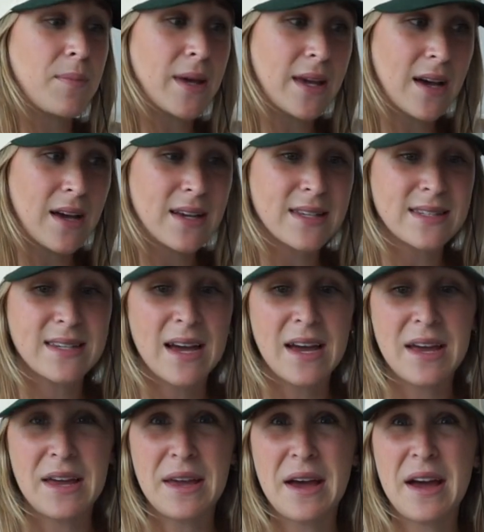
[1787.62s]
because
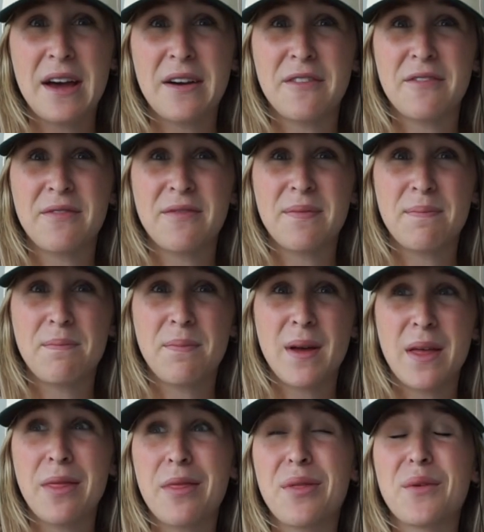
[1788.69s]
I have
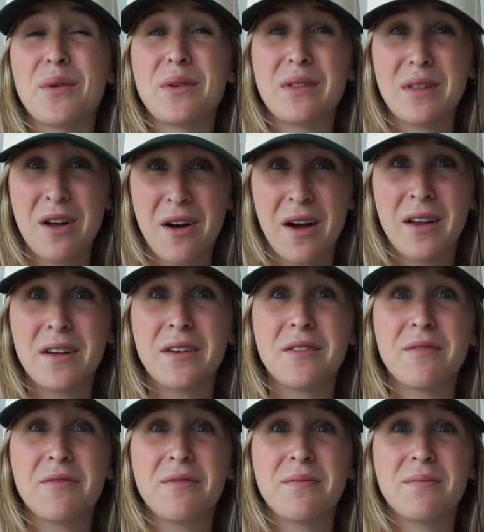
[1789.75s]
been through a lot
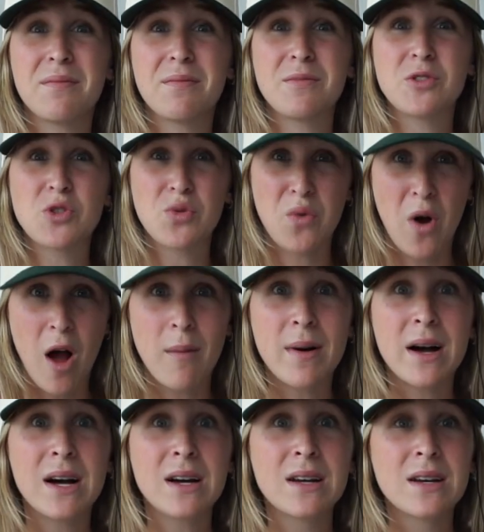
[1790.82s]
of
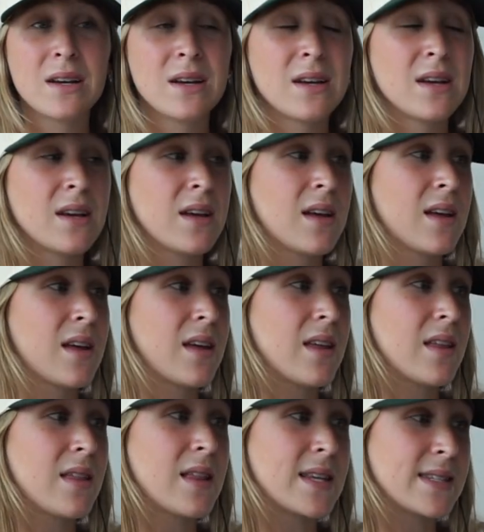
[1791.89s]
trauma,
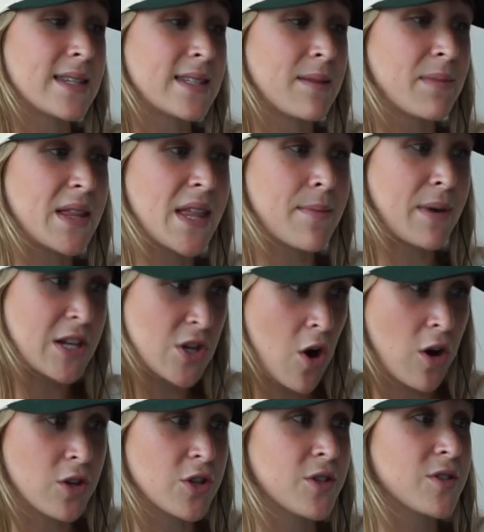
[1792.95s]
this is something that my
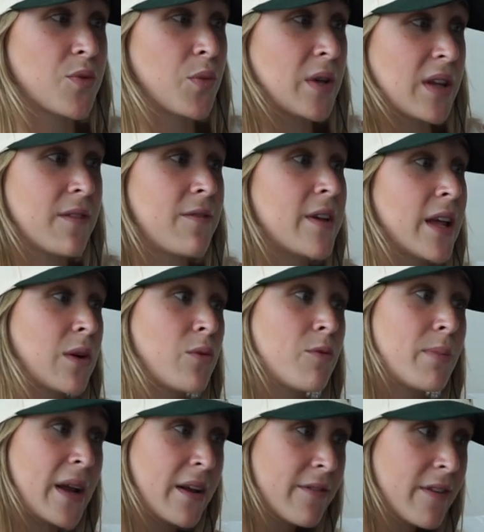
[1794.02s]
doctors really feel like
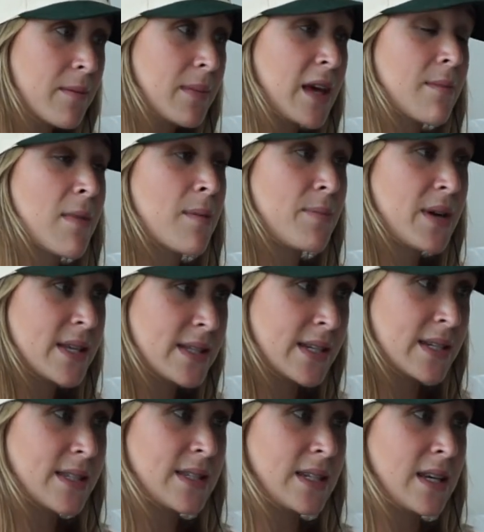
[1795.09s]
will benefit me, and my
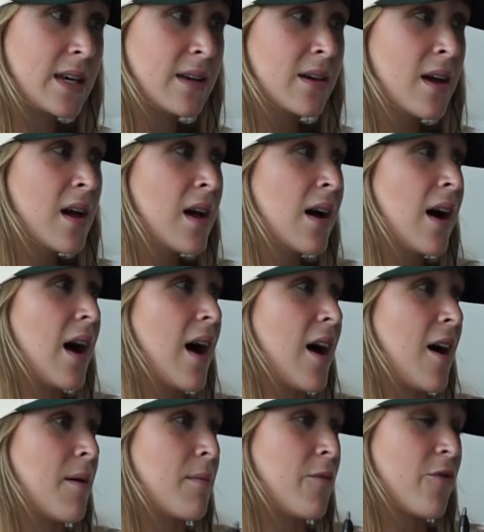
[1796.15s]
PTSD
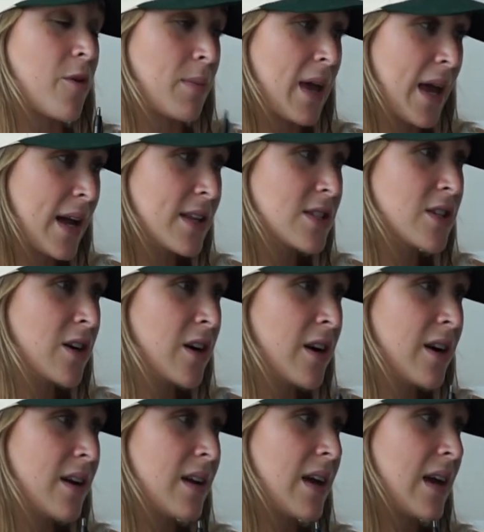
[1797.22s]
from
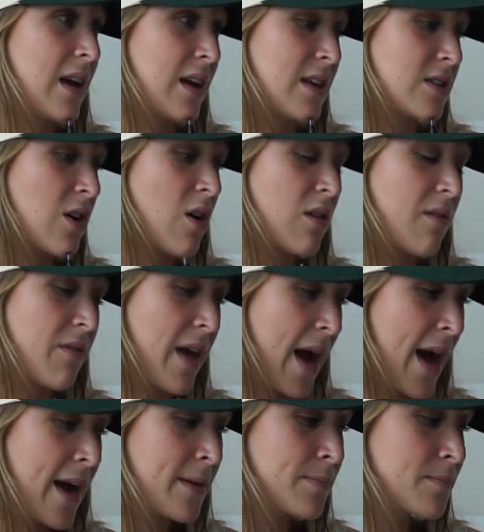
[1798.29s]
cancer and all of
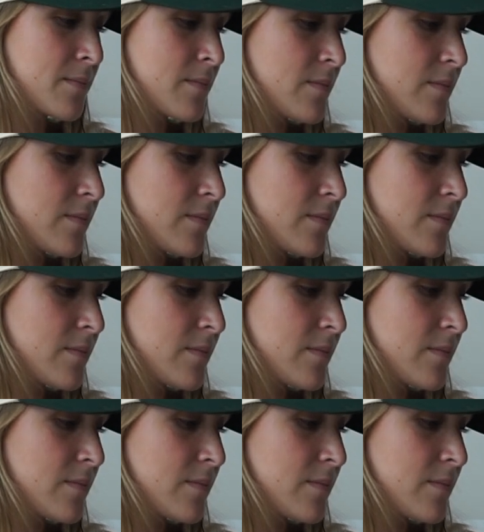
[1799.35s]
that.